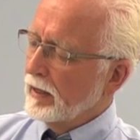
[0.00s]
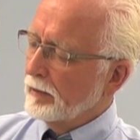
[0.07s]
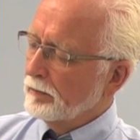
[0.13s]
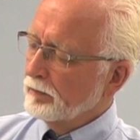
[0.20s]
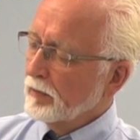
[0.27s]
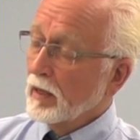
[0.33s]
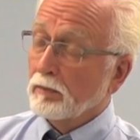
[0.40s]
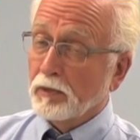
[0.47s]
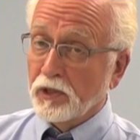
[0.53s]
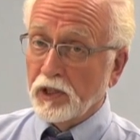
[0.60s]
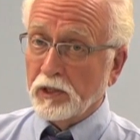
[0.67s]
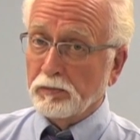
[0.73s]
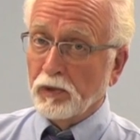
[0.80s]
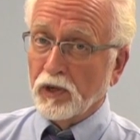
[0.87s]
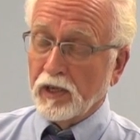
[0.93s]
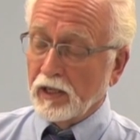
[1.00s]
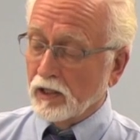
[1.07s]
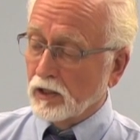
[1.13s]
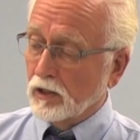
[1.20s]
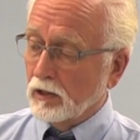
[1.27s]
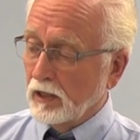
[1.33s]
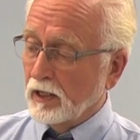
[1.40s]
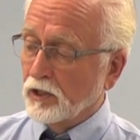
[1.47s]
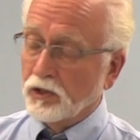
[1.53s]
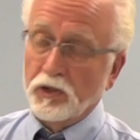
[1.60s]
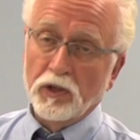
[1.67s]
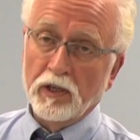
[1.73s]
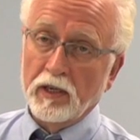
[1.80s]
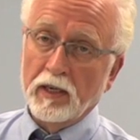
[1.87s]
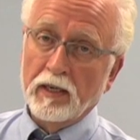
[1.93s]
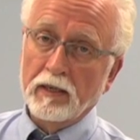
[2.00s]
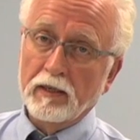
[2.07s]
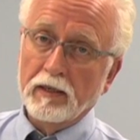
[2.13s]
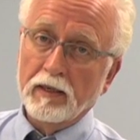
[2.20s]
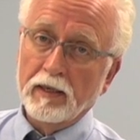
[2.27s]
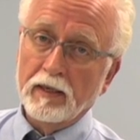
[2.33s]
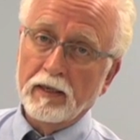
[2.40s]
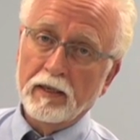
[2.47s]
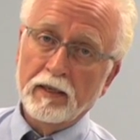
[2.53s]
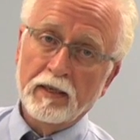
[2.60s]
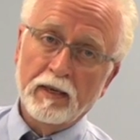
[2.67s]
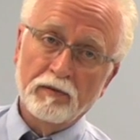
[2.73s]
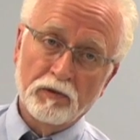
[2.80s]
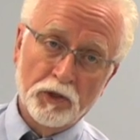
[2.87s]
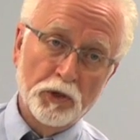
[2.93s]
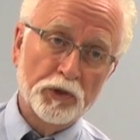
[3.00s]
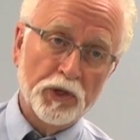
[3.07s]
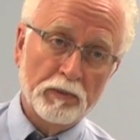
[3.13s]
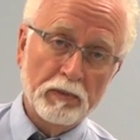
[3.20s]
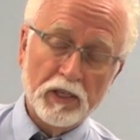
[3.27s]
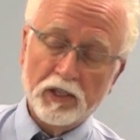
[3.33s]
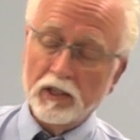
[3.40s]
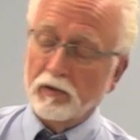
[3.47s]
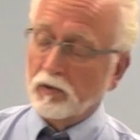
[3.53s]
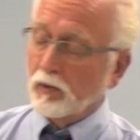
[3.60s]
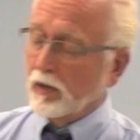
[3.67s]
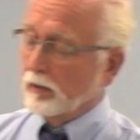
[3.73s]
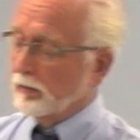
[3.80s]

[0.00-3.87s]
Um, but this book is, is good, and I, I have used it myself